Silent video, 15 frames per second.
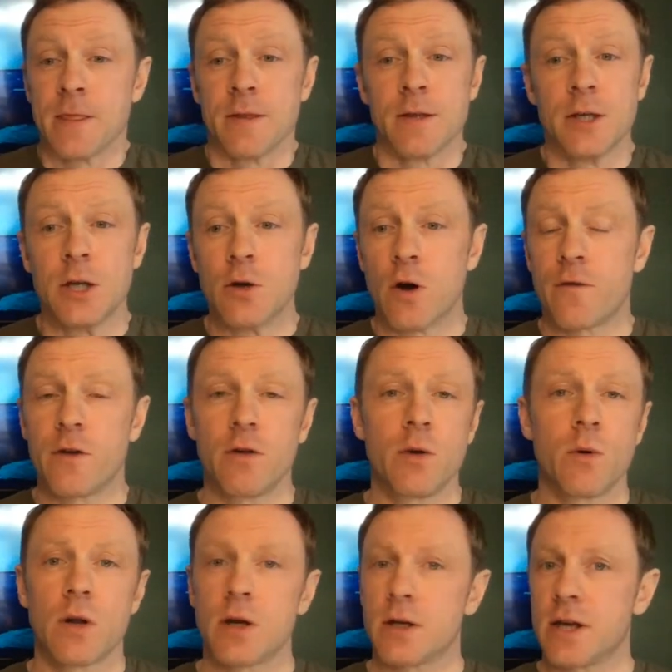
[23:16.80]
You know, if you really
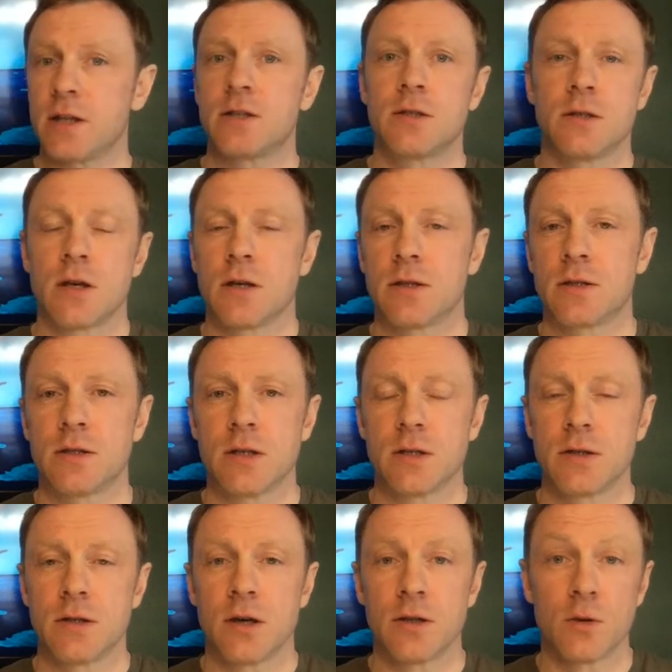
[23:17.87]
want to get to the
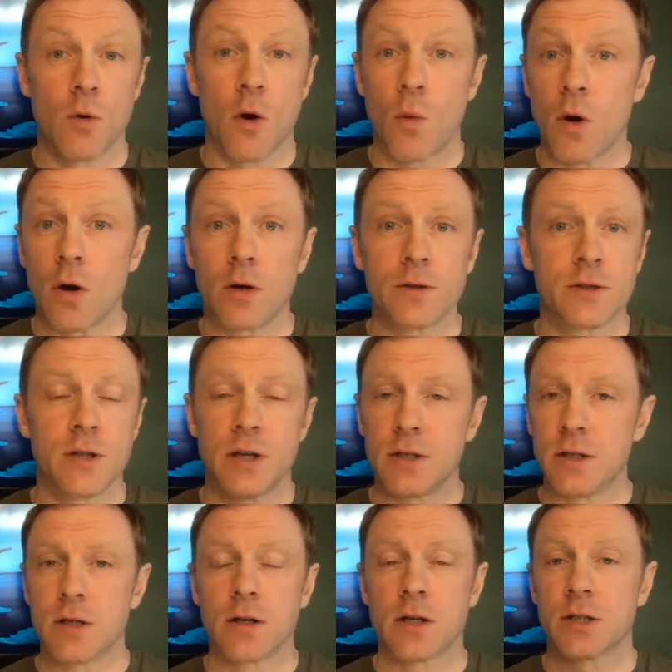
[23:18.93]
underwater world, then
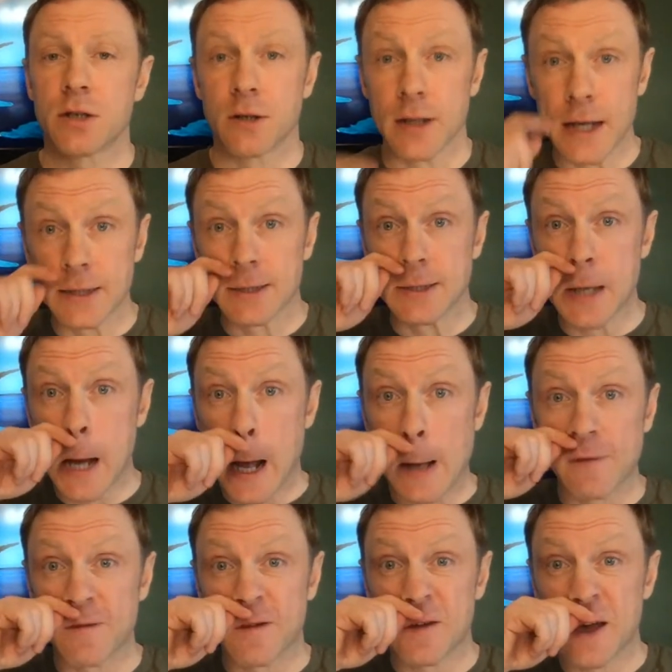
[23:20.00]
you've got to start to learn to
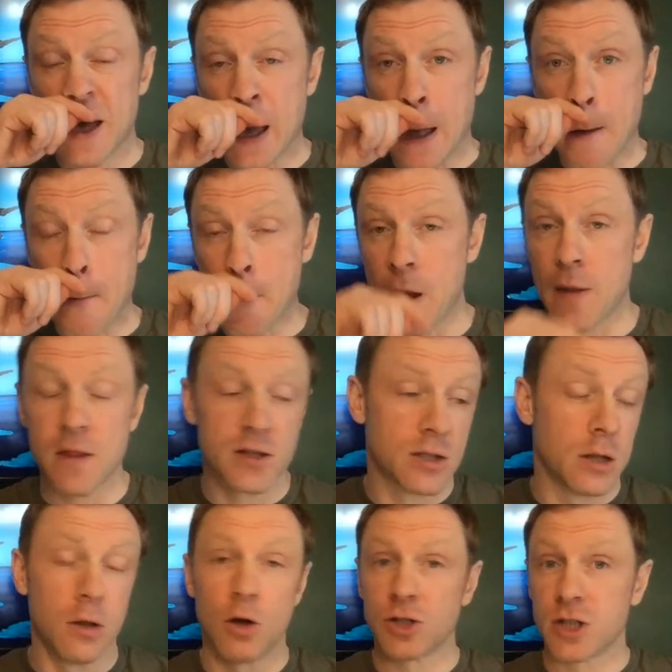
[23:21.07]
dive. And there's
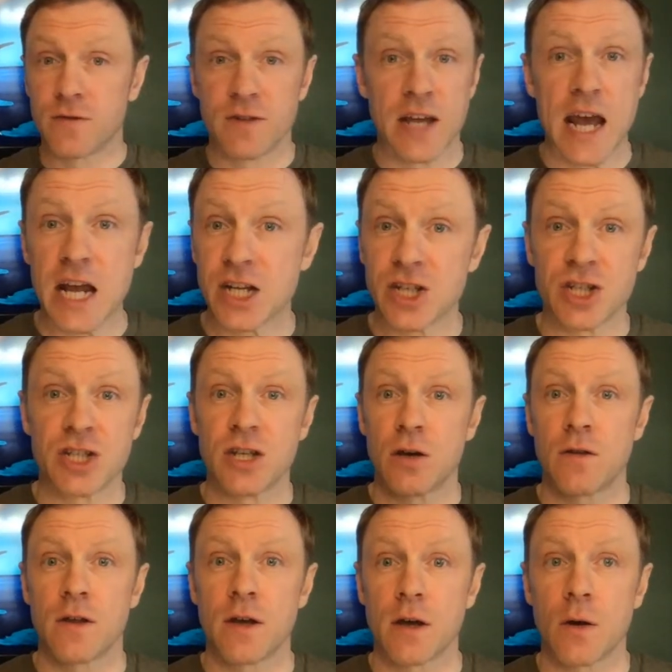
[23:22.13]
lots of different agencies
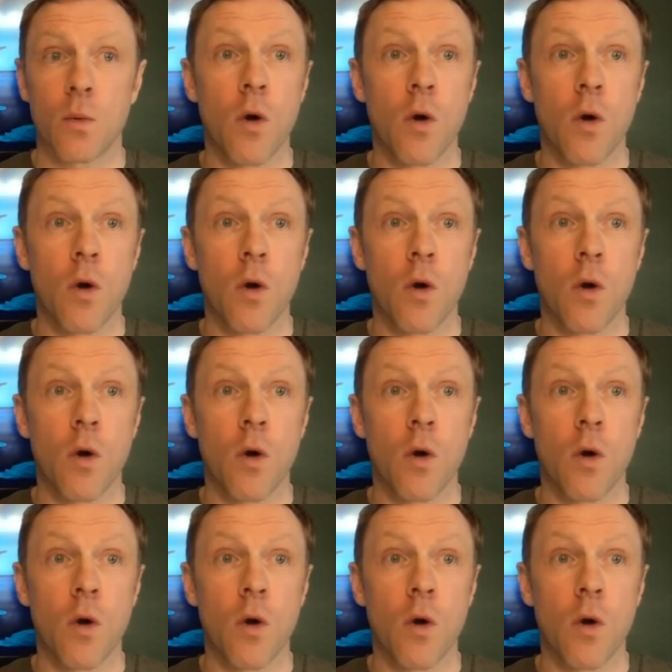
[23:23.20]
out there.